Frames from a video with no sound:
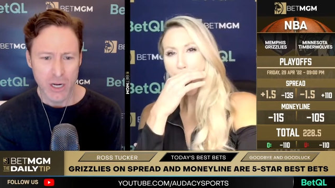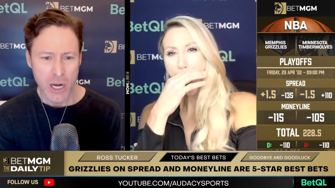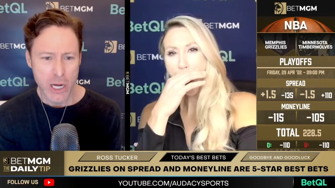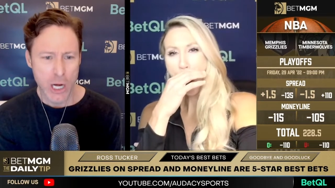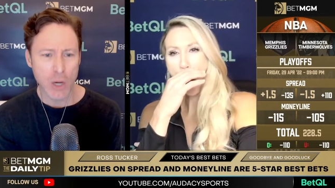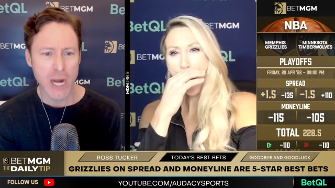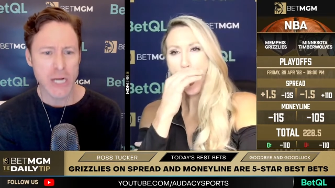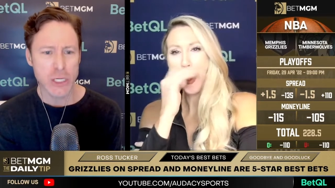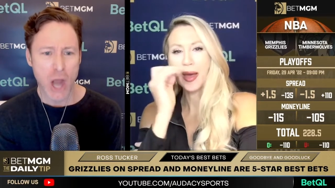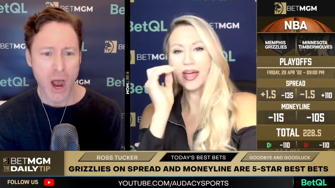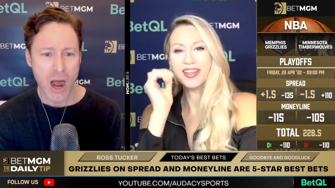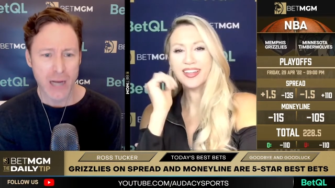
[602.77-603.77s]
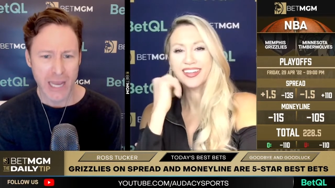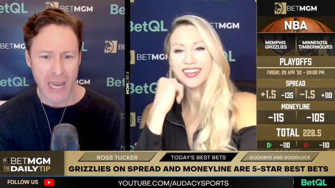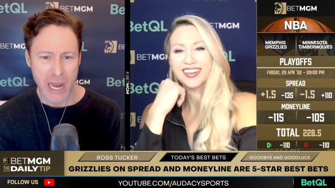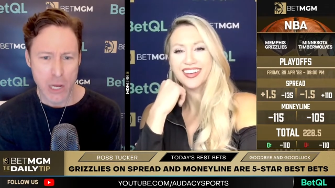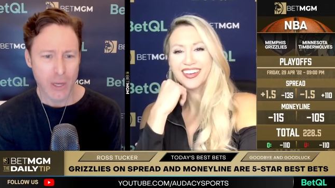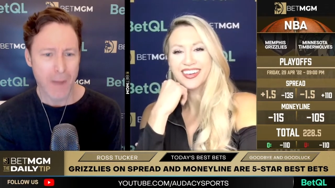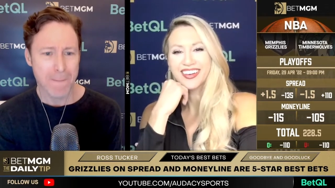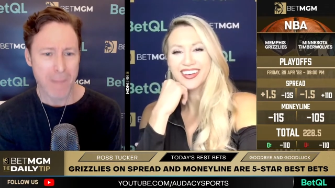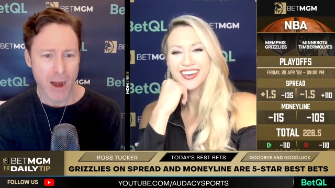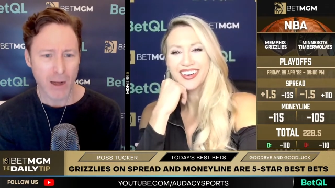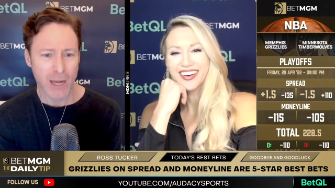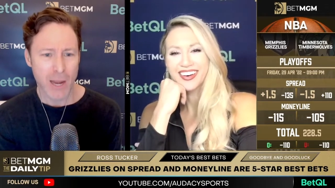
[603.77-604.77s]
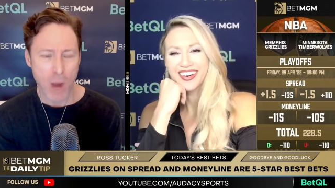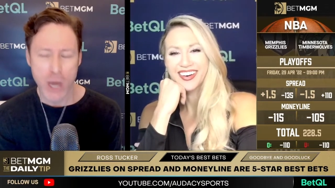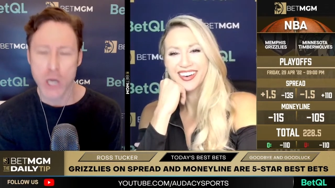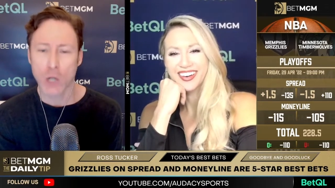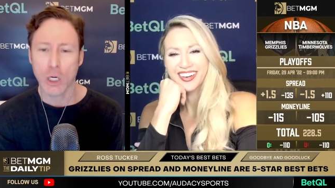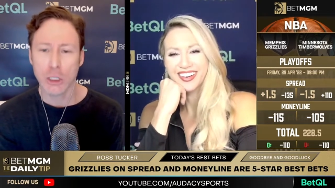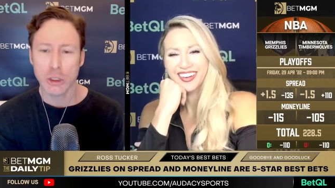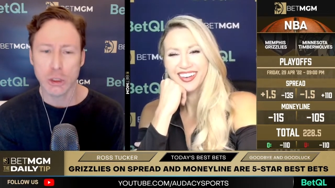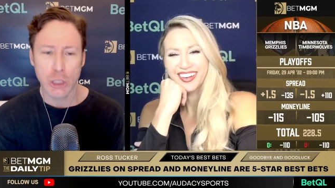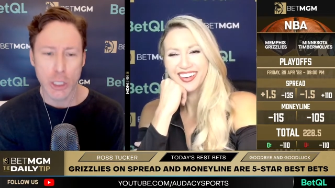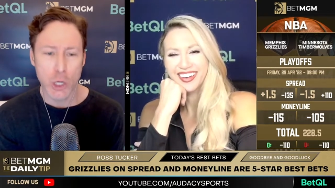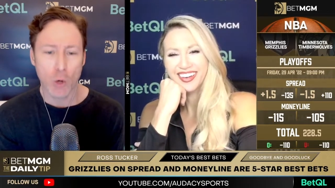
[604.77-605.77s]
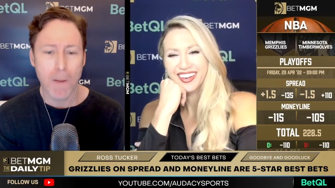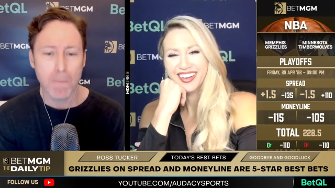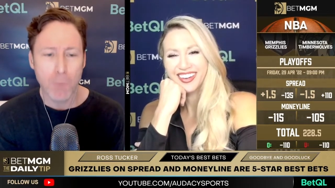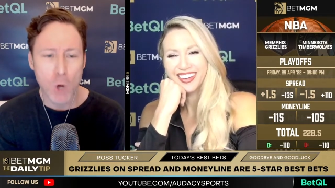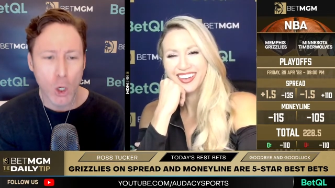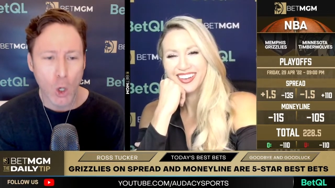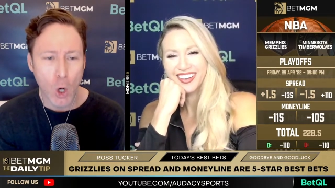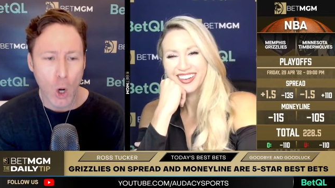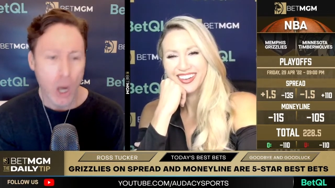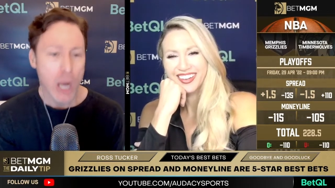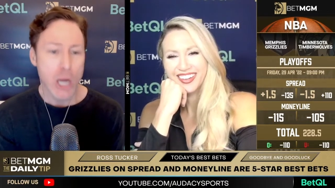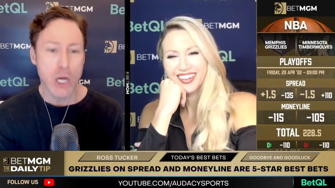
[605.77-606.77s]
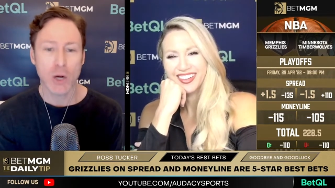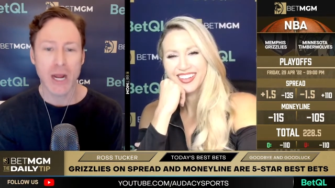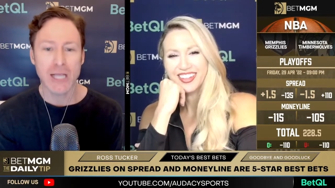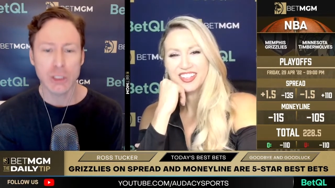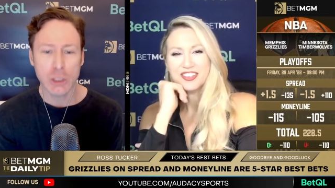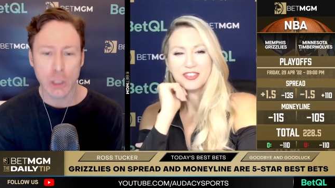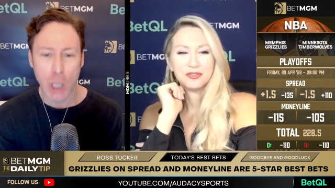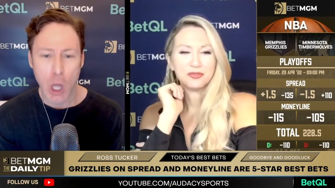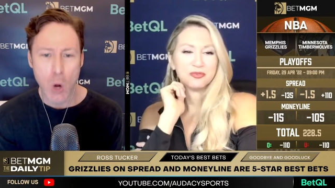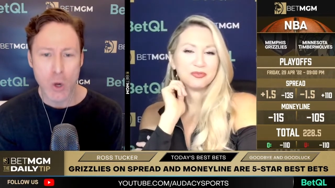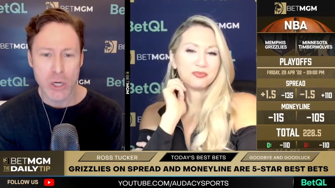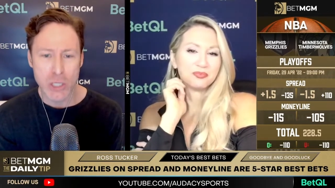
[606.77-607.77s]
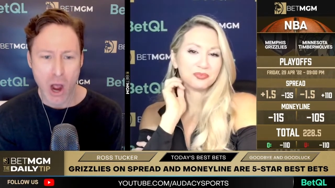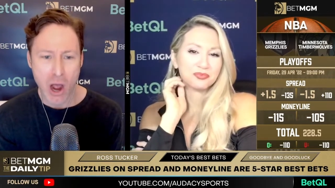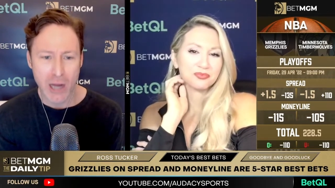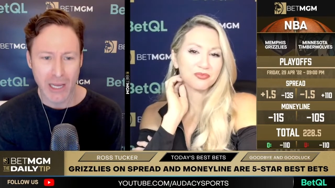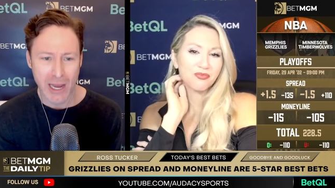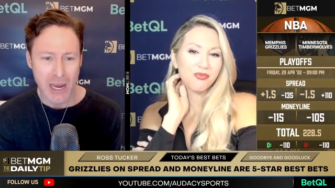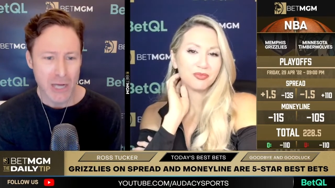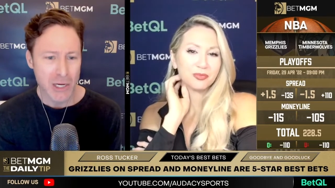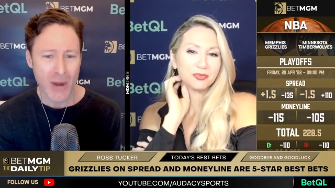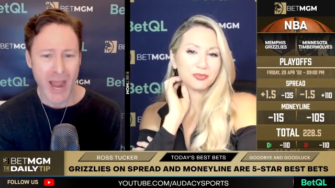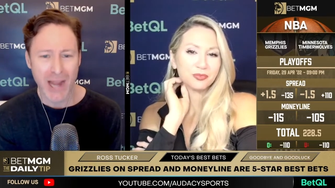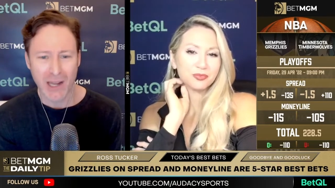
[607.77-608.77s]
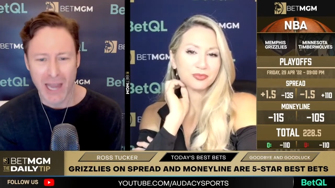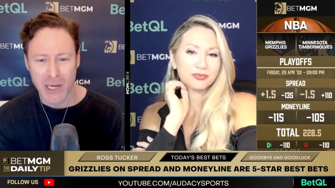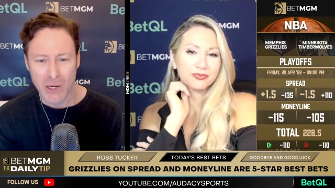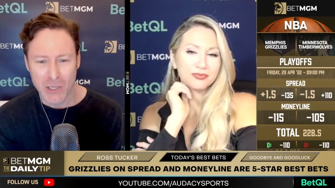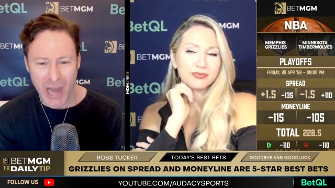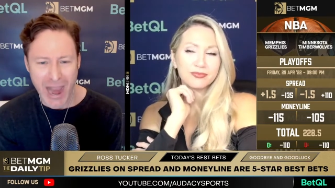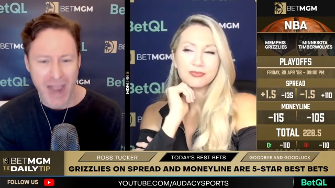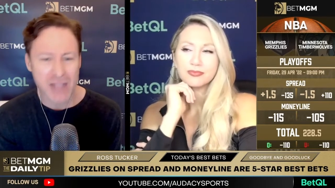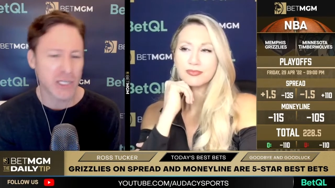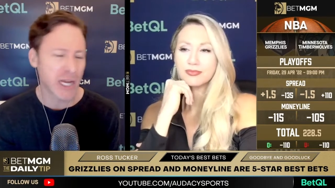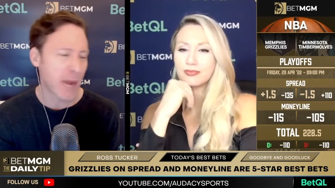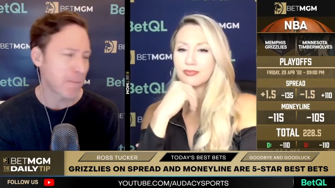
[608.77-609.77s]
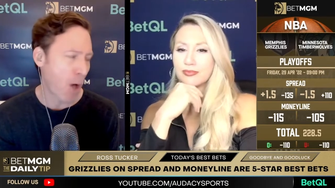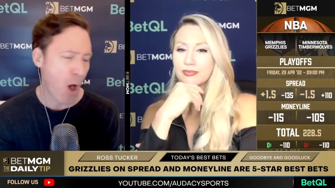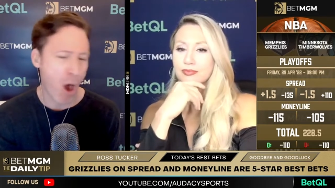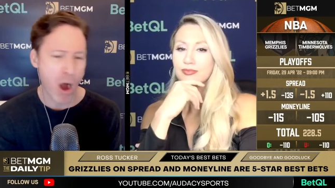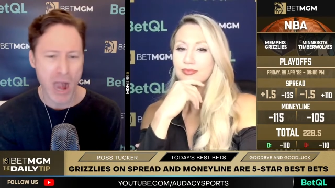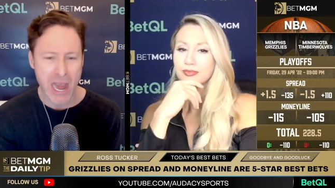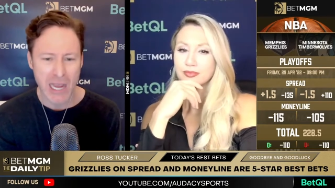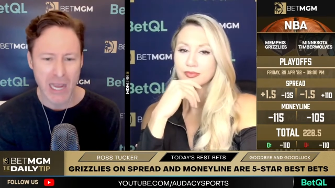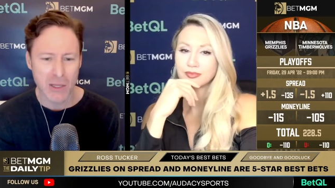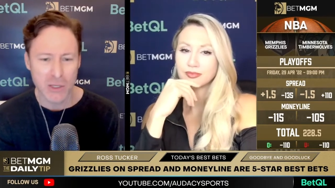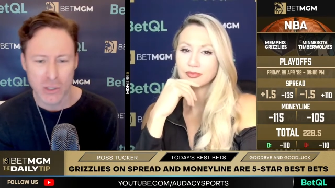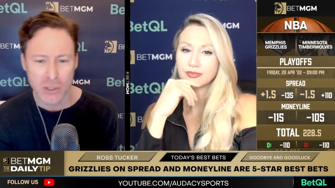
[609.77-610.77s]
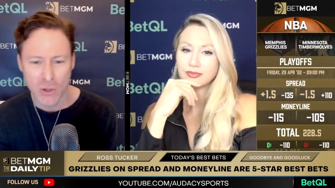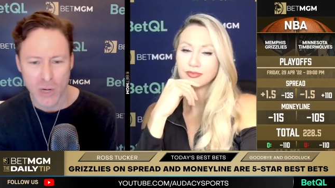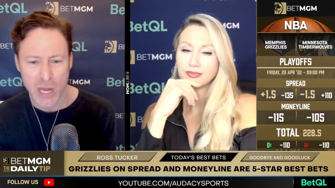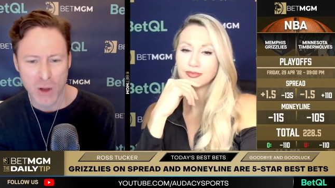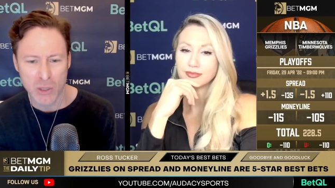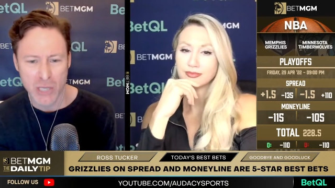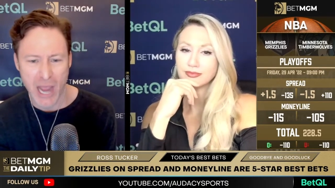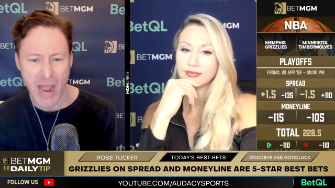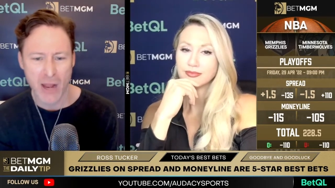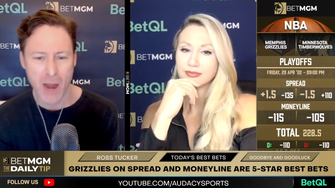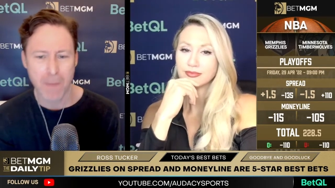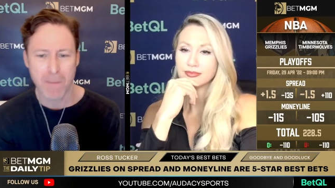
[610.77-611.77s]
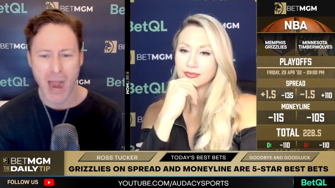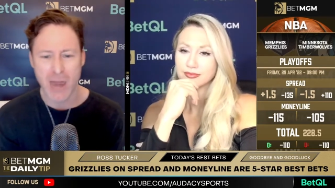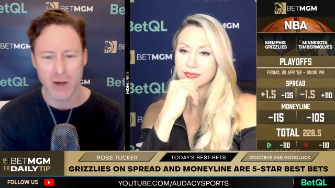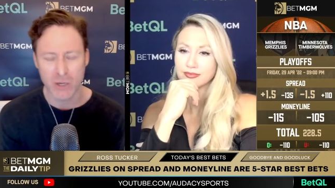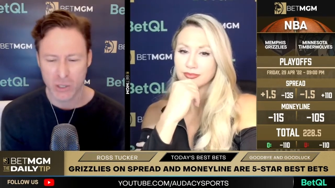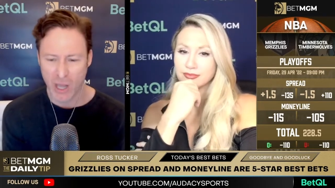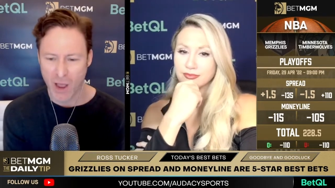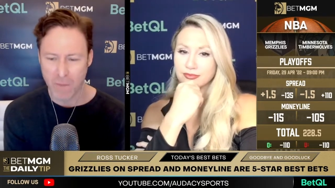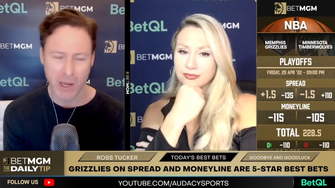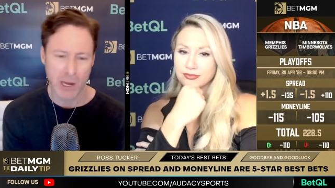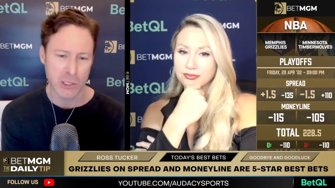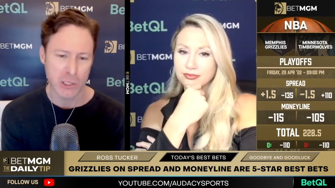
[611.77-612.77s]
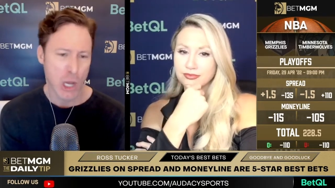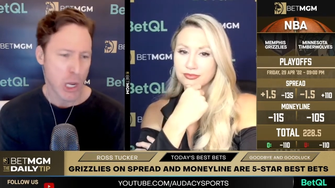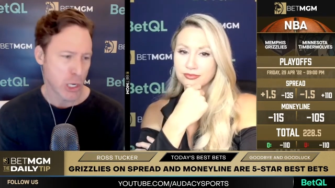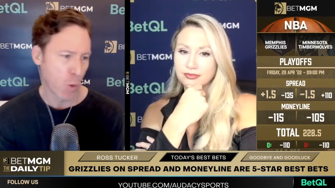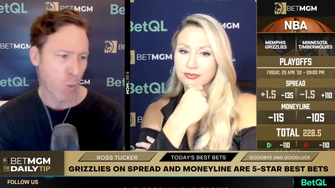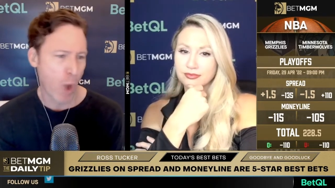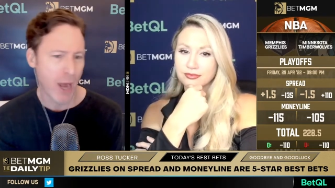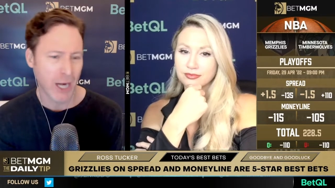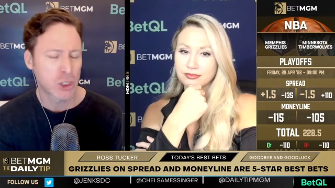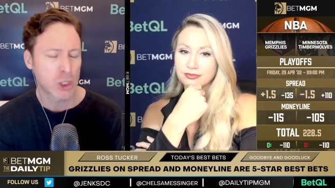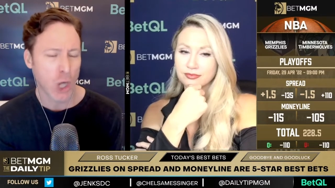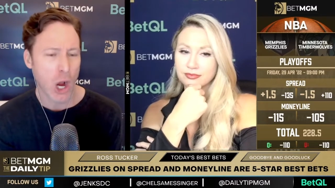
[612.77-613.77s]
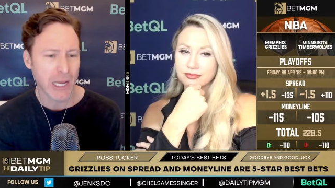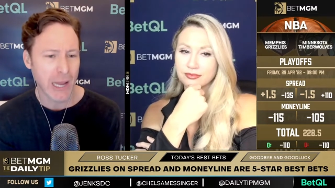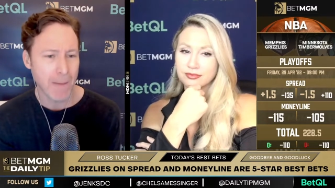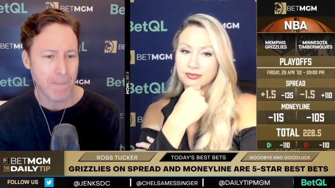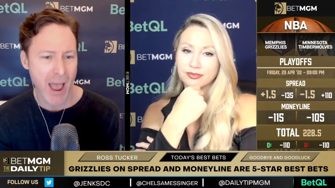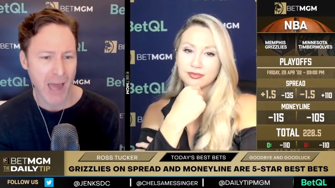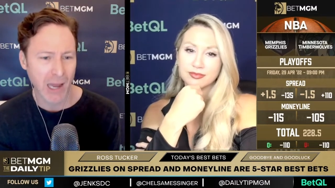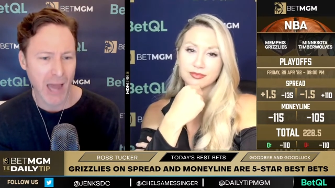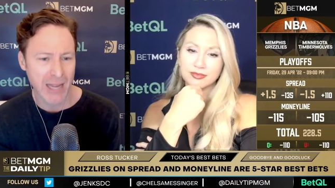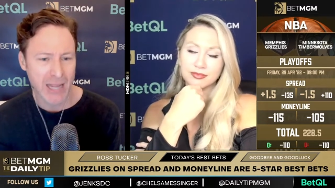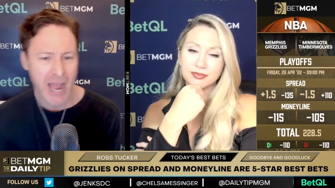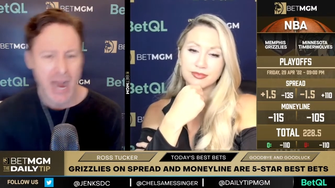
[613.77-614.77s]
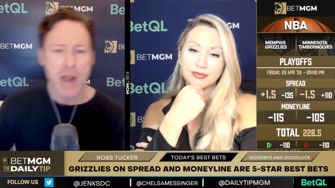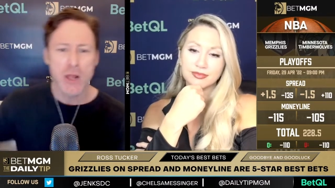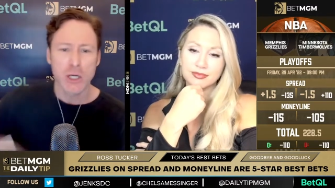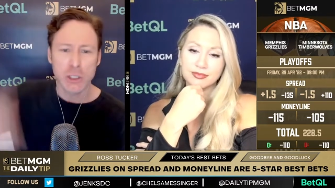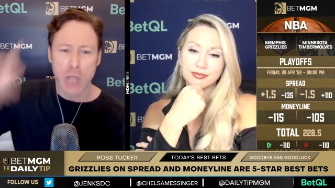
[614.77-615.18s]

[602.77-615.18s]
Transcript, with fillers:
Speaker 1: You're a donkey. You can barely. You're a you're a burro. You're a slow donkey. Don't act like you're dancing and partying in the studio down there by yourself because you won a chalky bet like that. There's